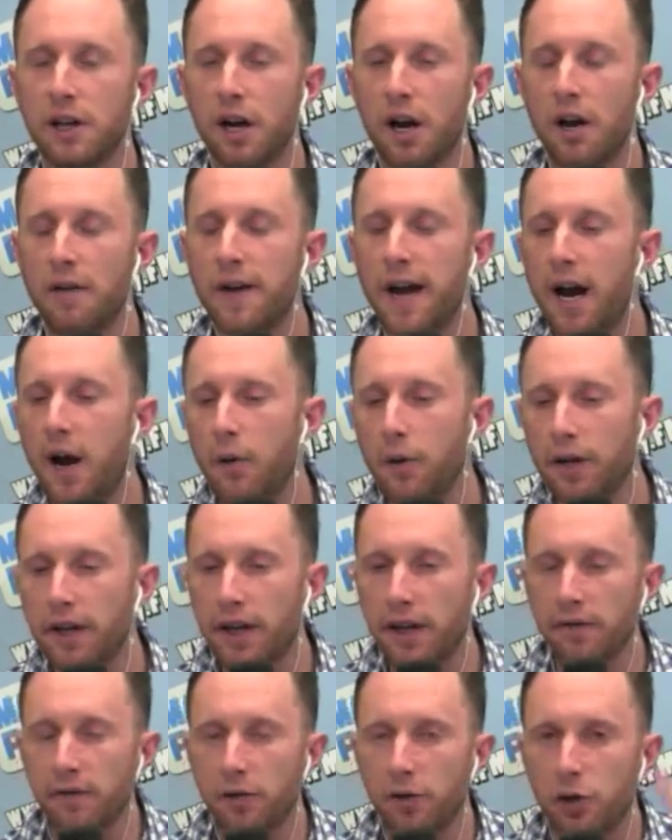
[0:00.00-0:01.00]
of how he
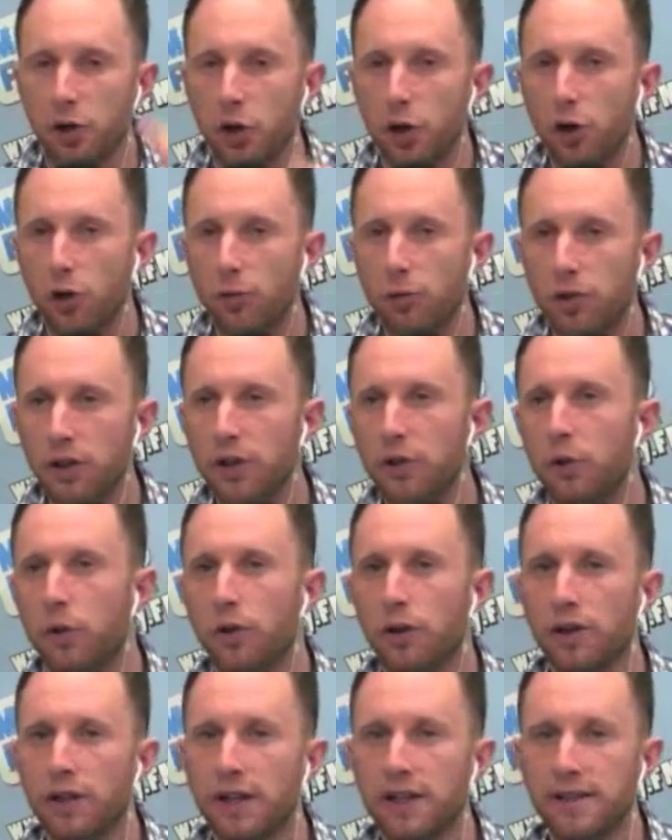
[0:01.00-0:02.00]
kind of globally
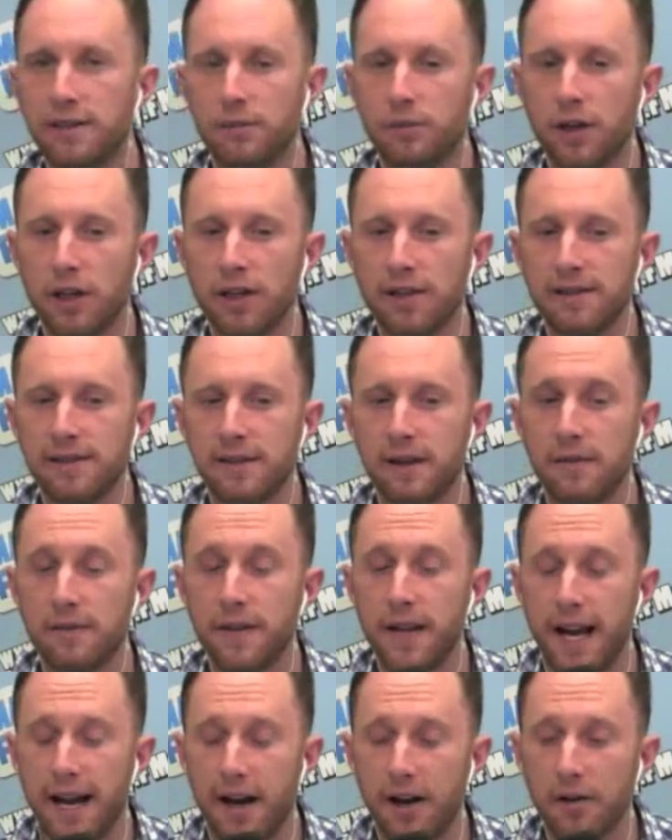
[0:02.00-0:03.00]
coordinates to bring this stuff
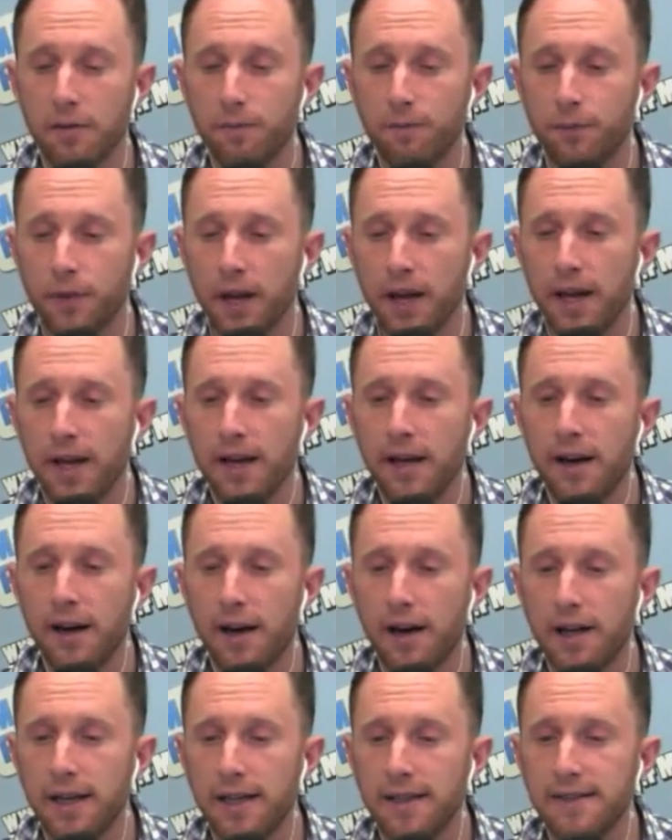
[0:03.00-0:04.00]
down
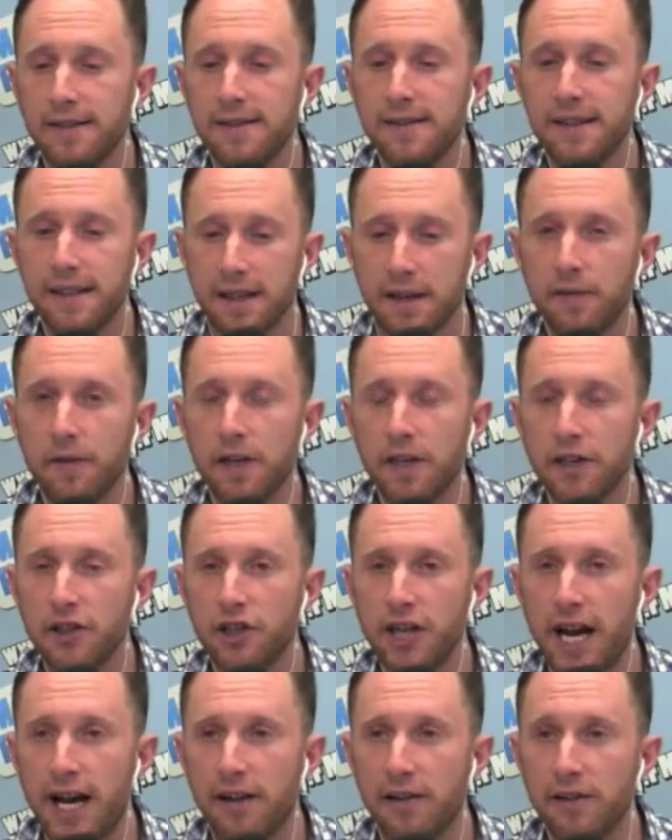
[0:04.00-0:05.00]
uh, is a significant
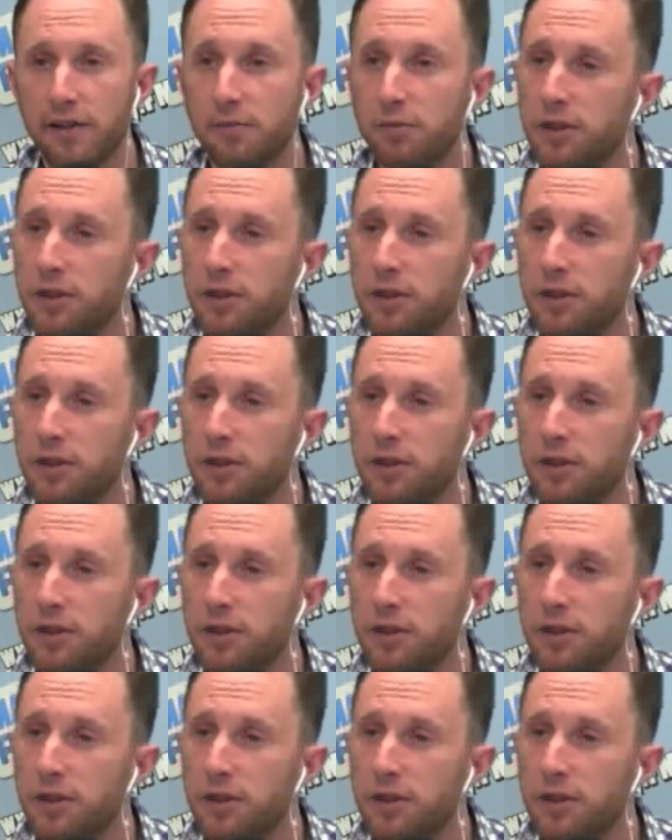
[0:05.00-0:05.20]
challenge.